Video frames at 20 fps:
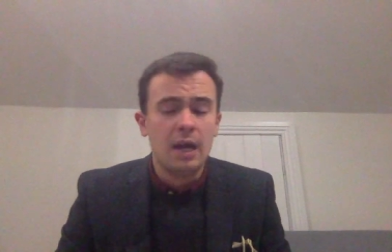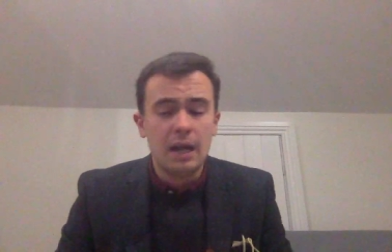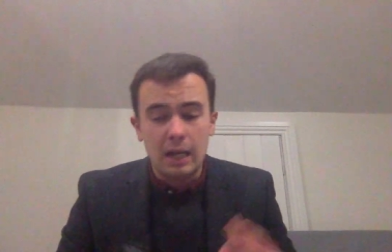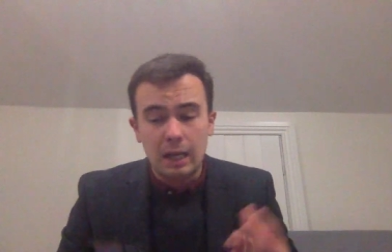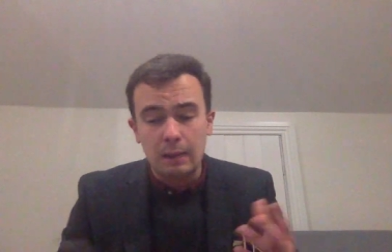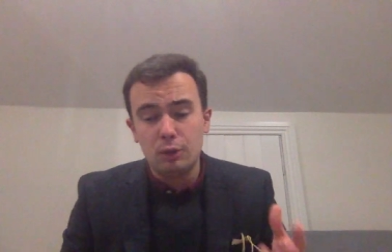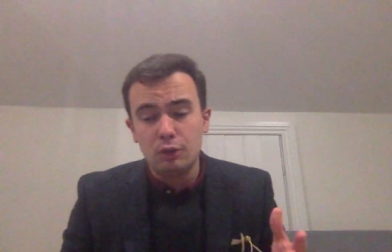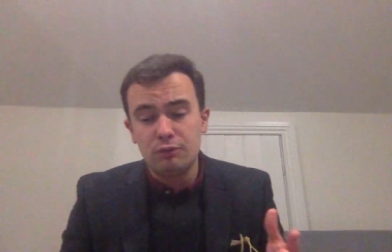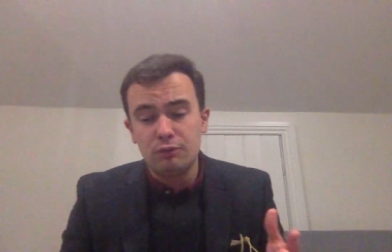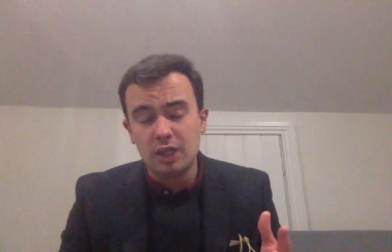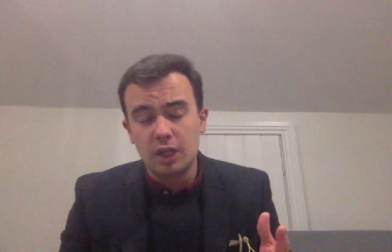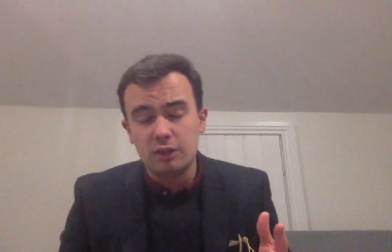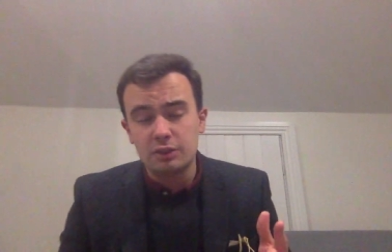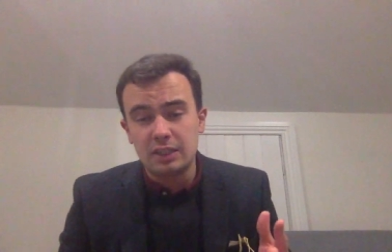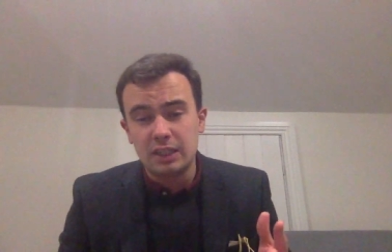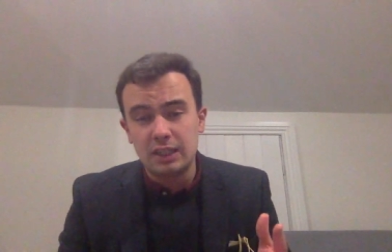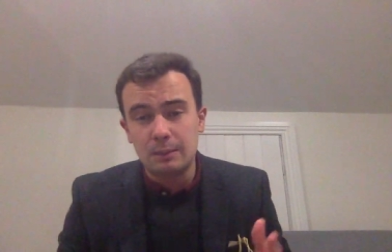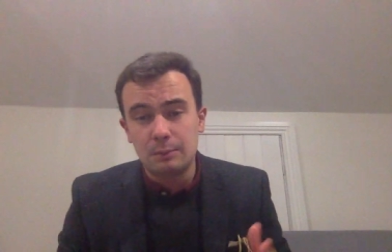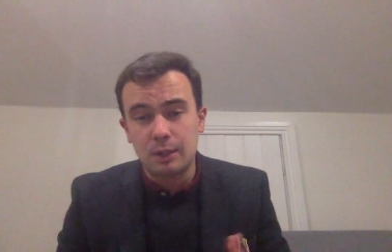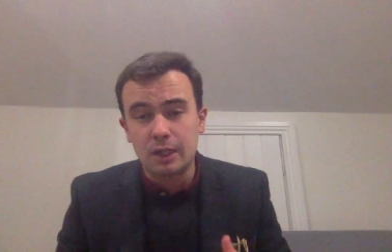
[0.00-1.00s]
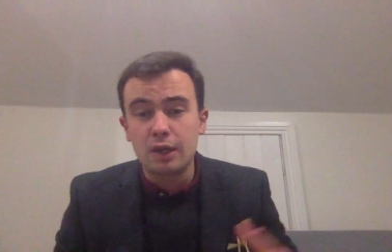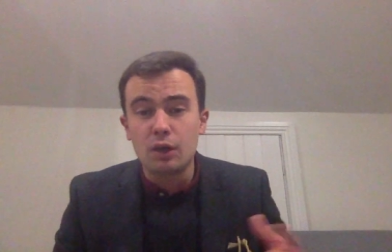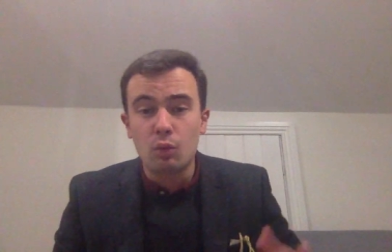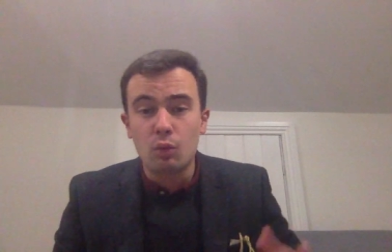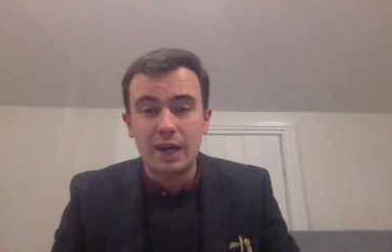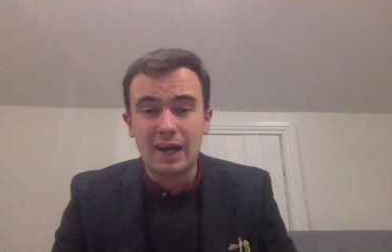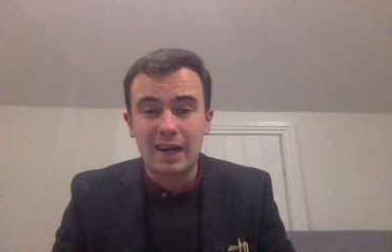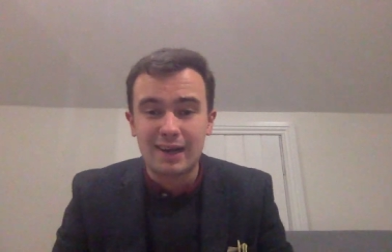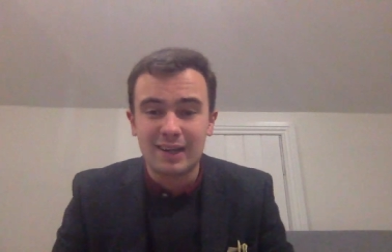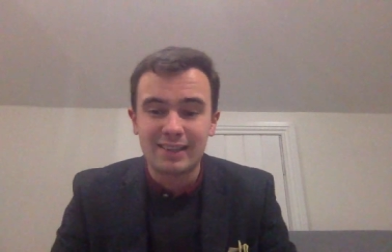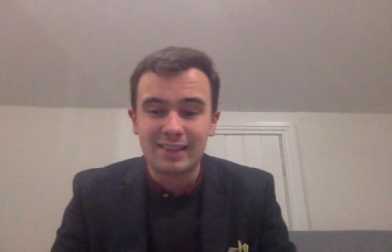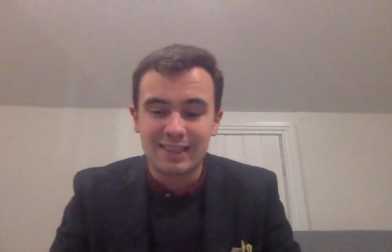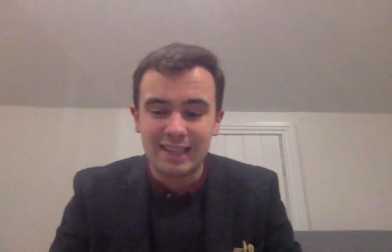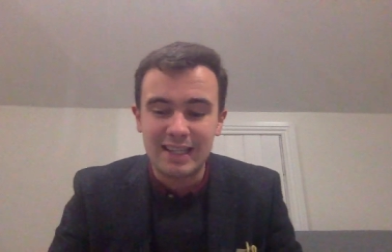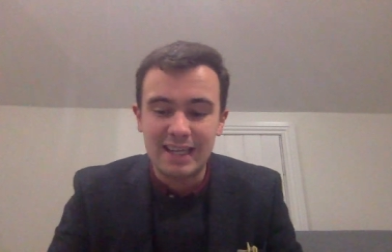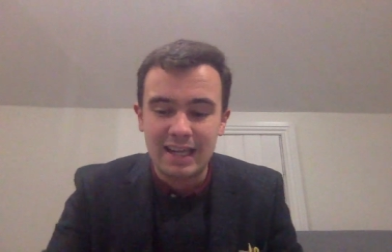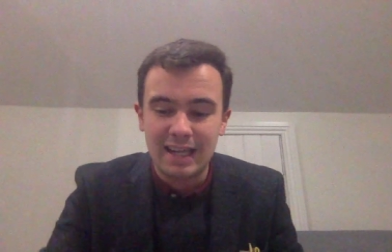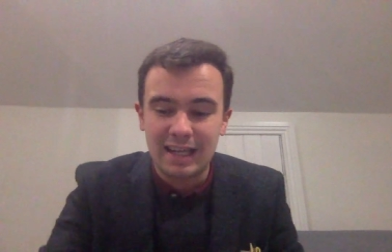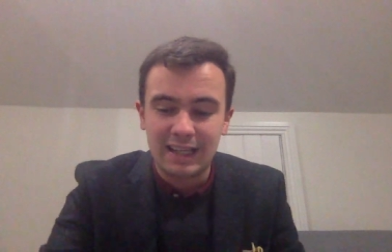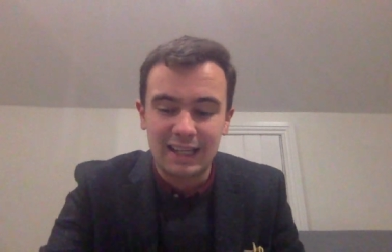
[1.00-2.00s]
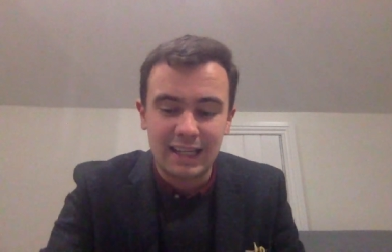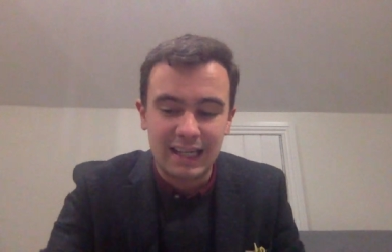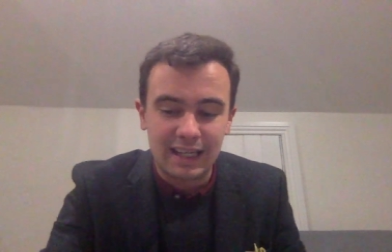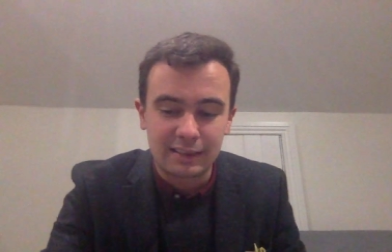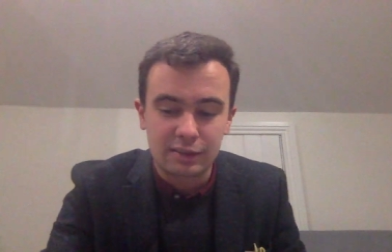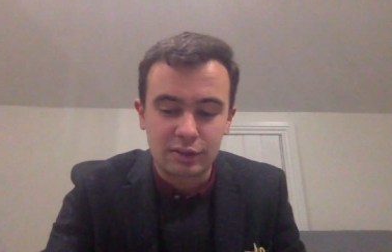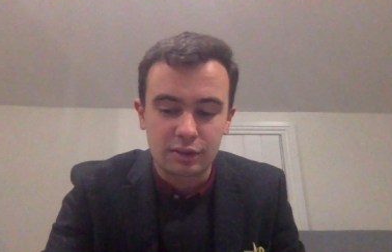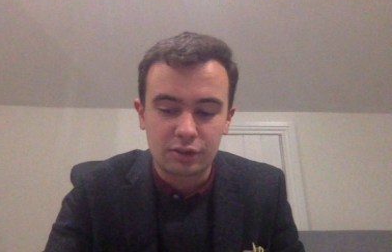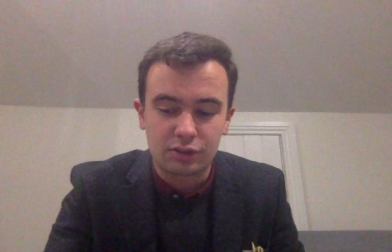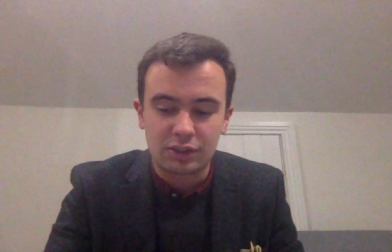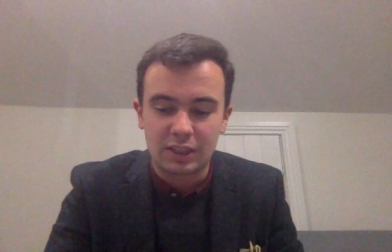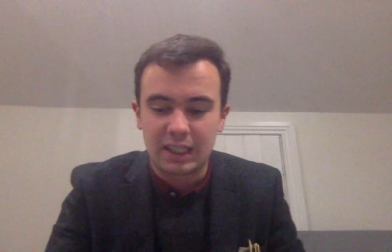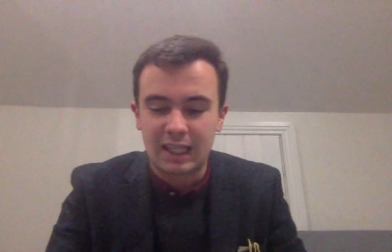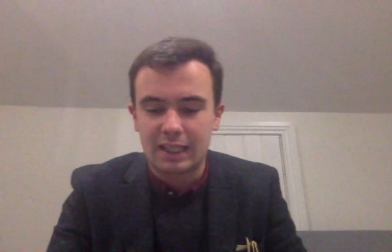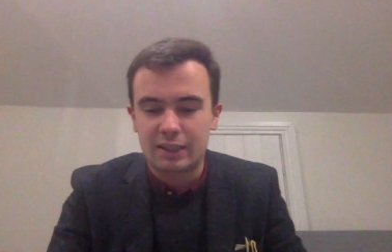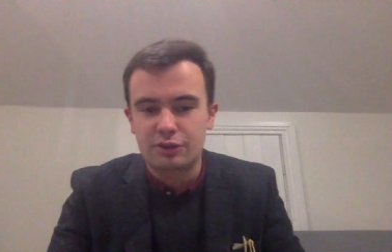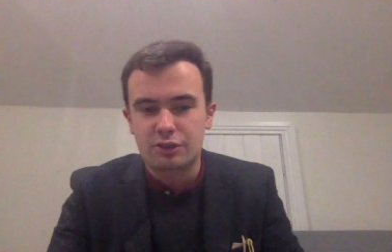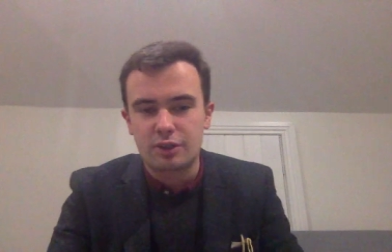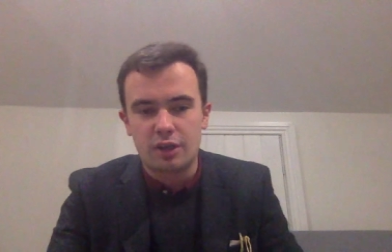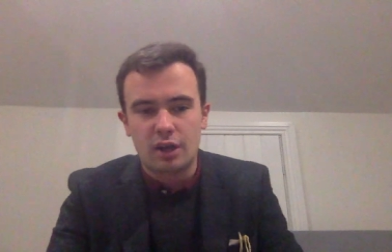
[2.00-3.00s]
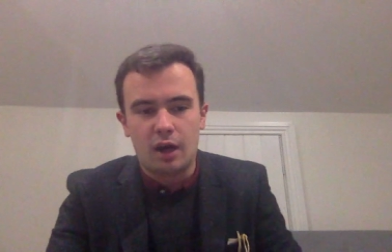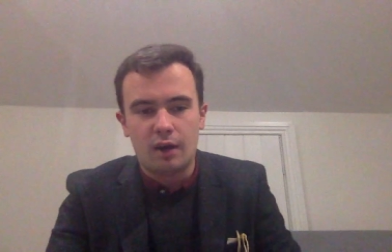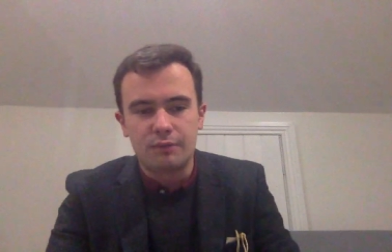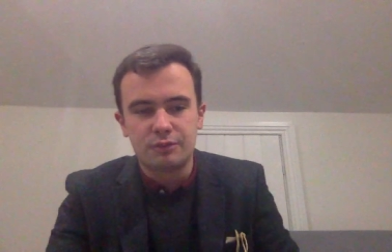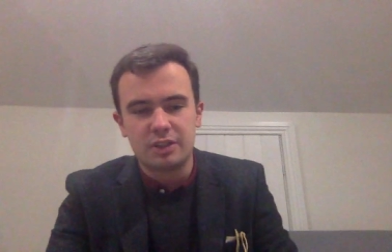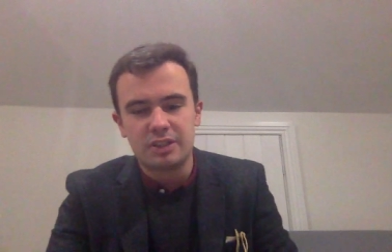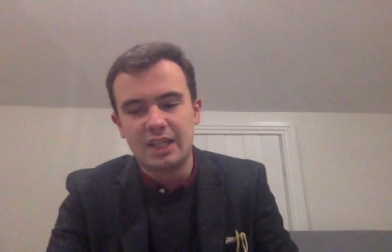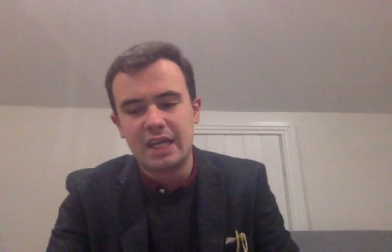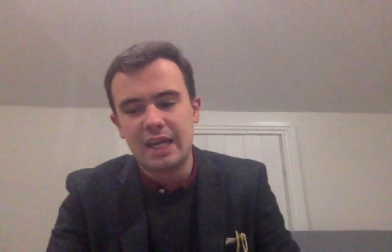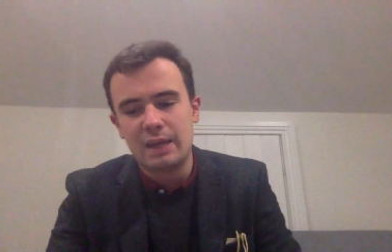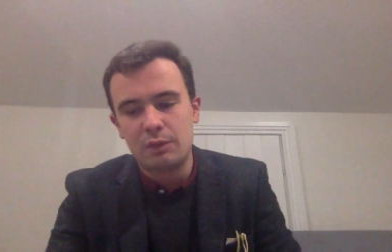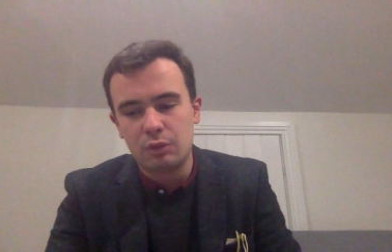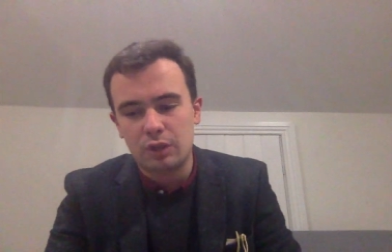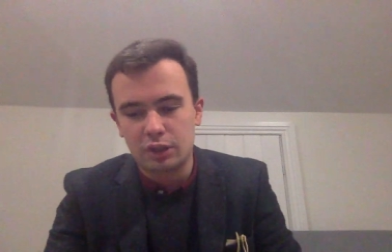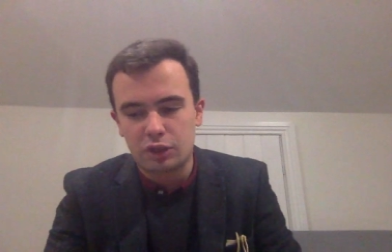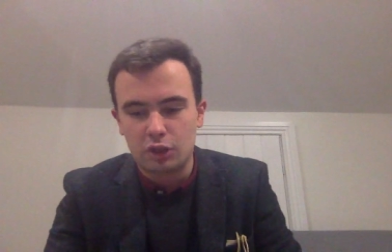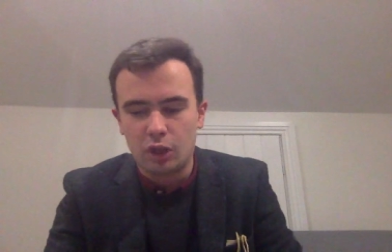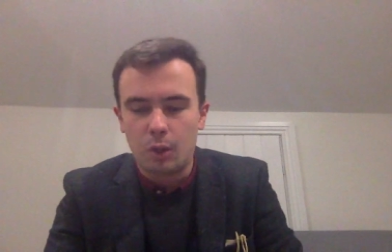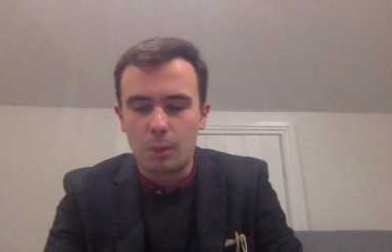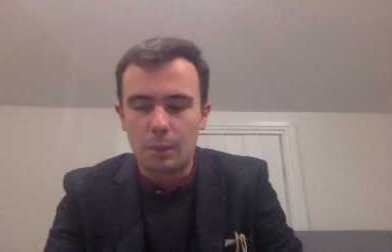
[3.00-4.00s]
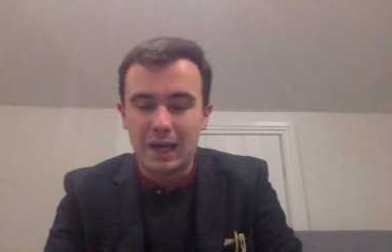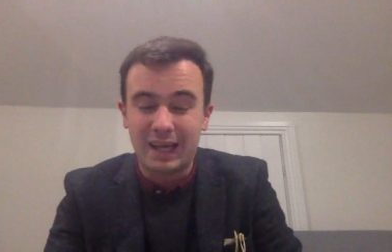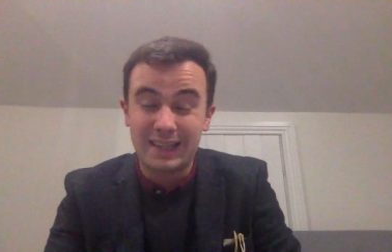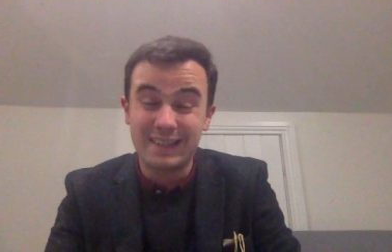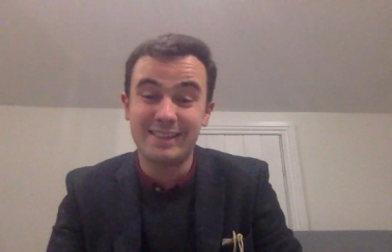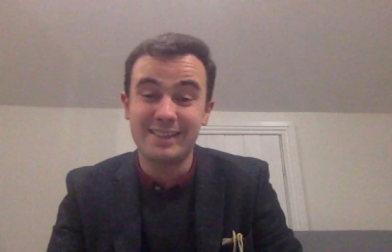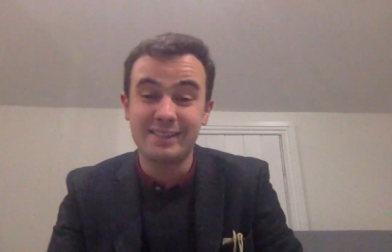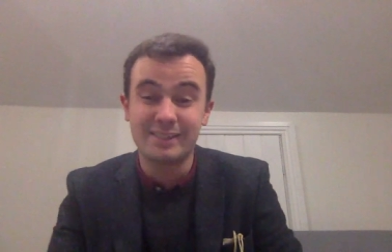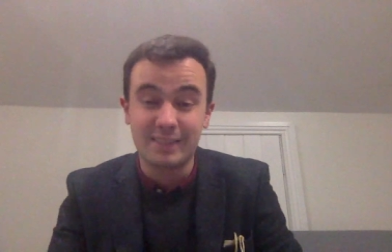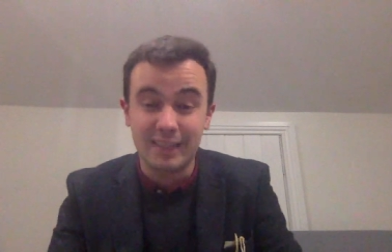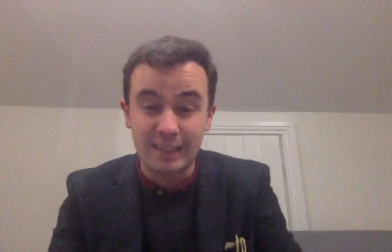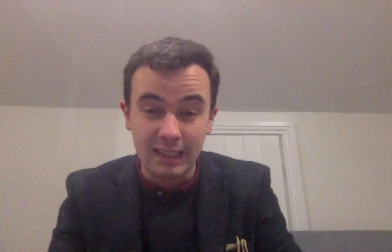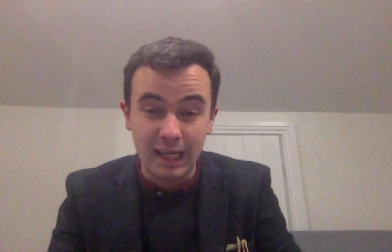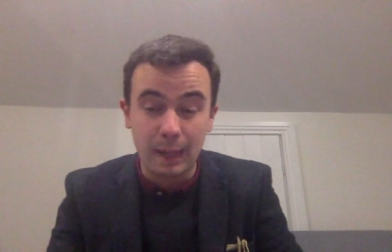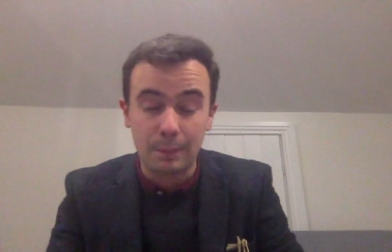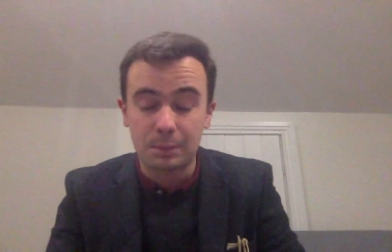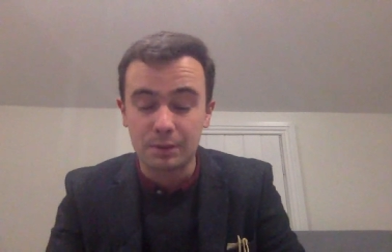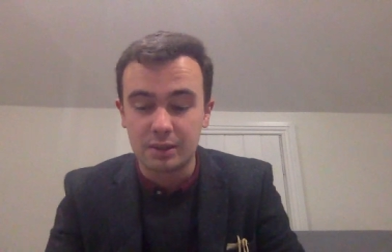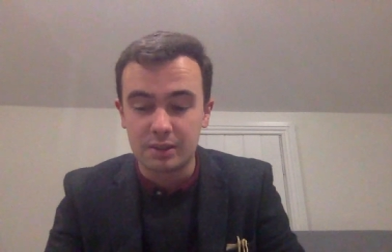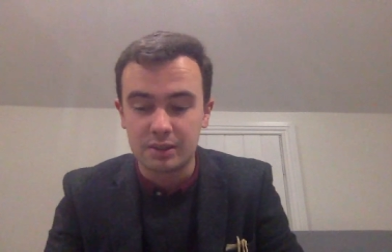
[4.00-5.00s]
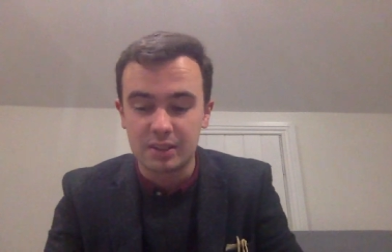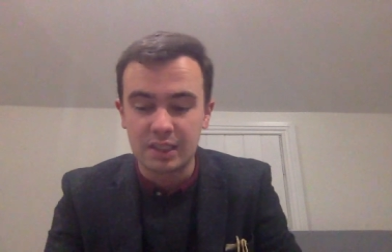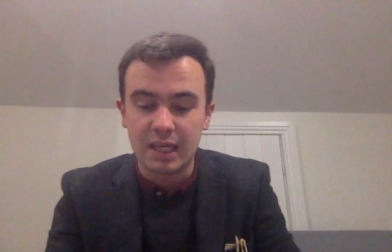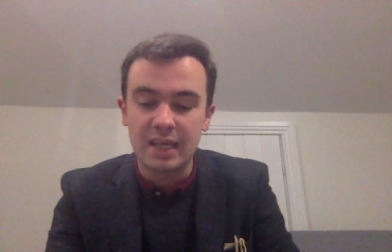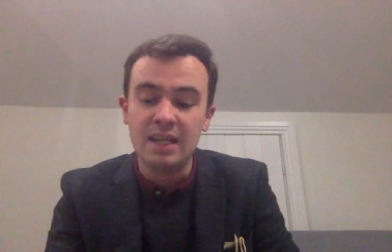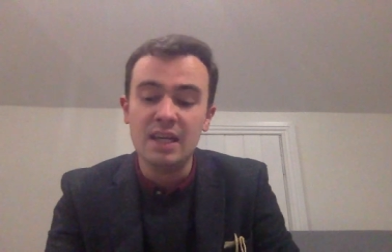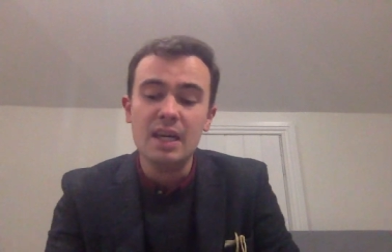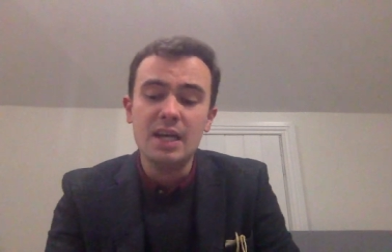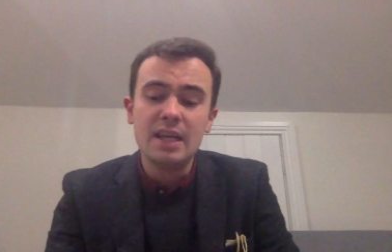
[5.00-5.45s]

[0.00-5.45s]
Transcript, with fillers: And moving on to Limerick, where the last selection of the day will come, and it is the nap of the day.